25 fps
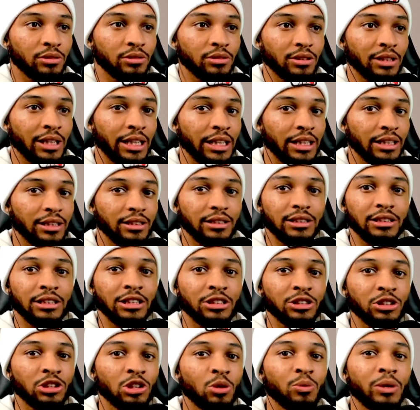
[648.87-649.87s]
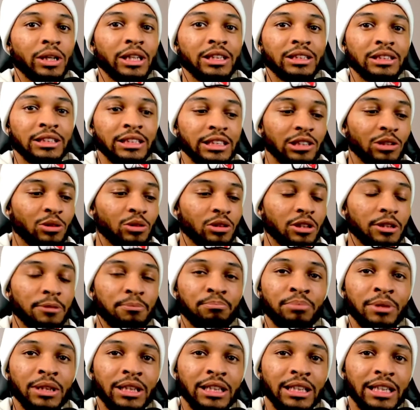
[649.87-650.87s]
Like, there's no way D.O. could
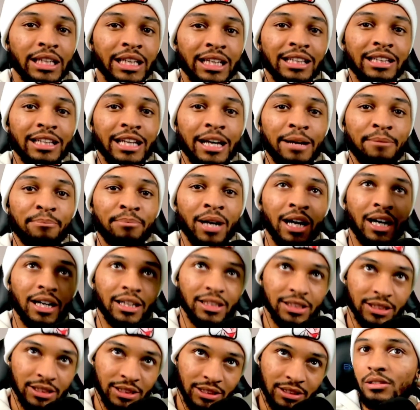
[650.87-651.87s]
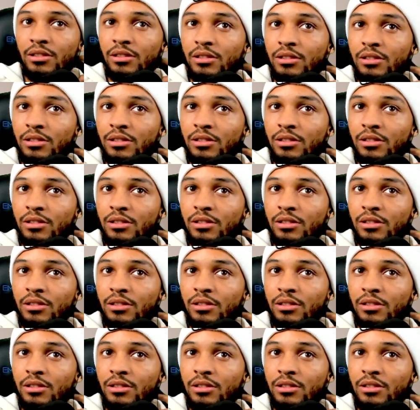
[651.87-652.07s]
be in that box.